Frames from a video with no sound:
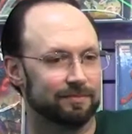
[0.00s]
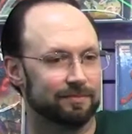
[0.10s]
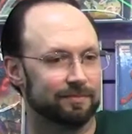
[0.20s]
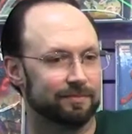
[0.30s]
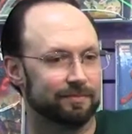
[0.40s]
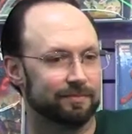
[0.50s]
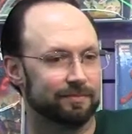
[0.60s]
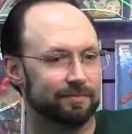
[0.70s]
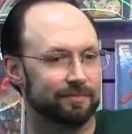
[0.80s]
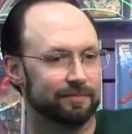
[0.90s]

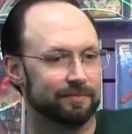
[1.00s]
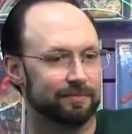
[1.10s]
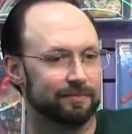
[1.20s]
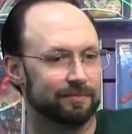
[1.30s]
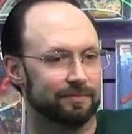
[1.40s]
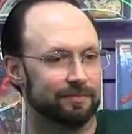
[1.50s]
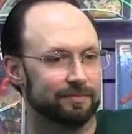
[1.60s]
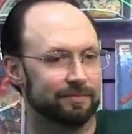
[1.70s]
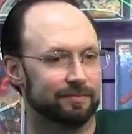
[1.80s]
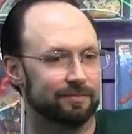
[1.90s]

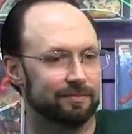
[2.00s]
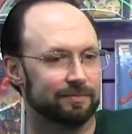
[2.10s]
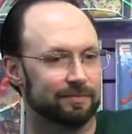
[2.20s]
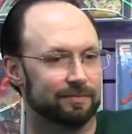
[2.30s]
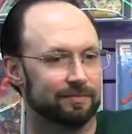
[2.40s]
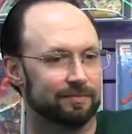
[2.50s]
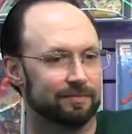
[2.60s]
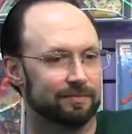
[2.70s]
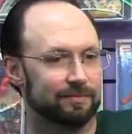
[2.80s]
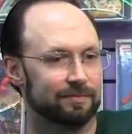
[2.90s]

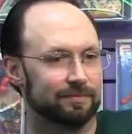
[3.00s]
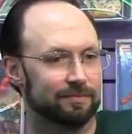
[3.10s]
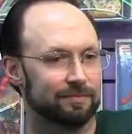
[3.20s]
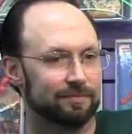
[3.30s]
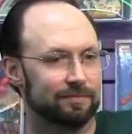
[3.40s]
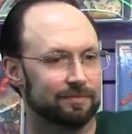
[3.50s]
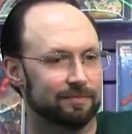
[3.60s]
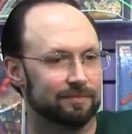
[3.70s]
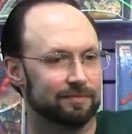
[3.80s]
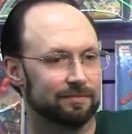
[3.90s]

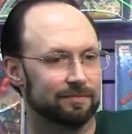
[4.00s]
(not speaking)